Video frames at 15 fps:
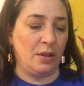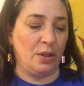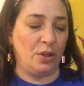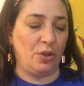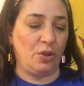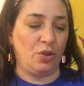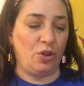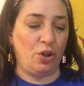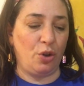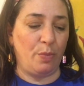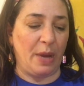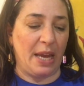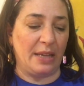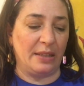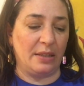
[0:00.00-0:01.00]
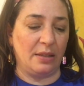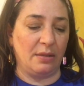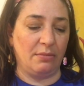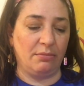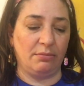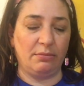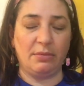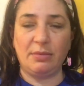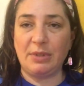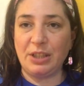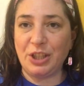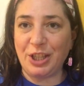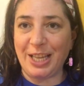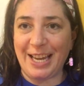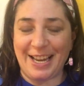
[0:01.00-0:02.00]
So do your best. That's
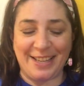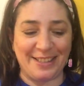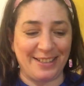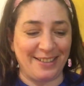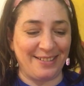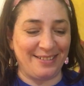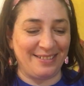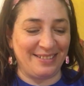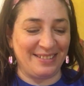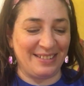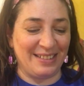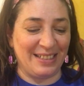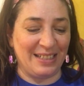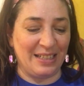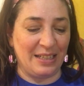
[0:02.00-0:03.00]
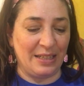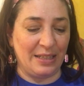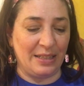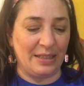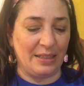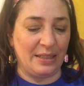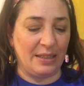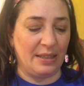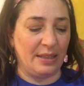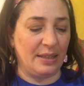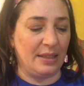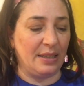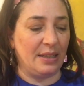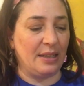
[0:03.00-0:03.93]
all I ask. Okay.